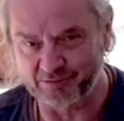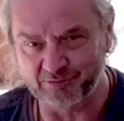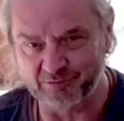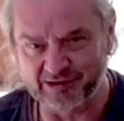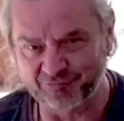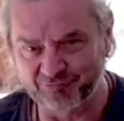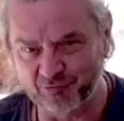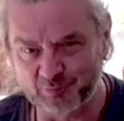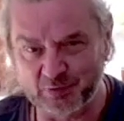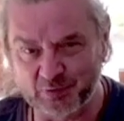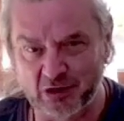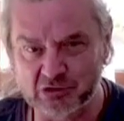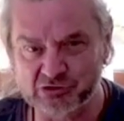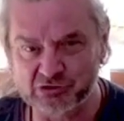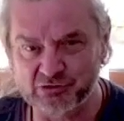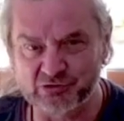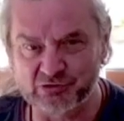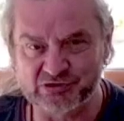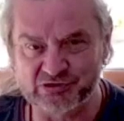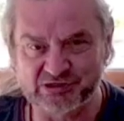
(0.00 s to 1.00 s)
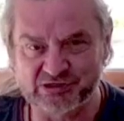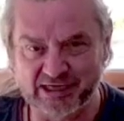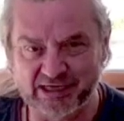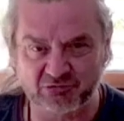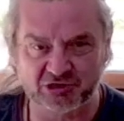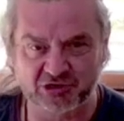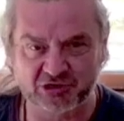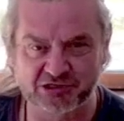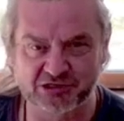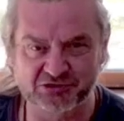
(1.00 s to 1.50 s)
different parts of the same
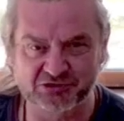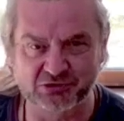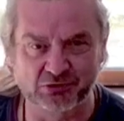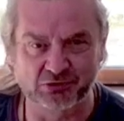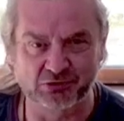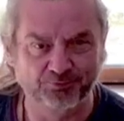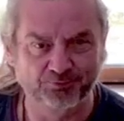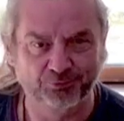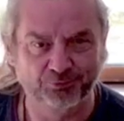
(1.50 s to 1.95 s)
jigsaw.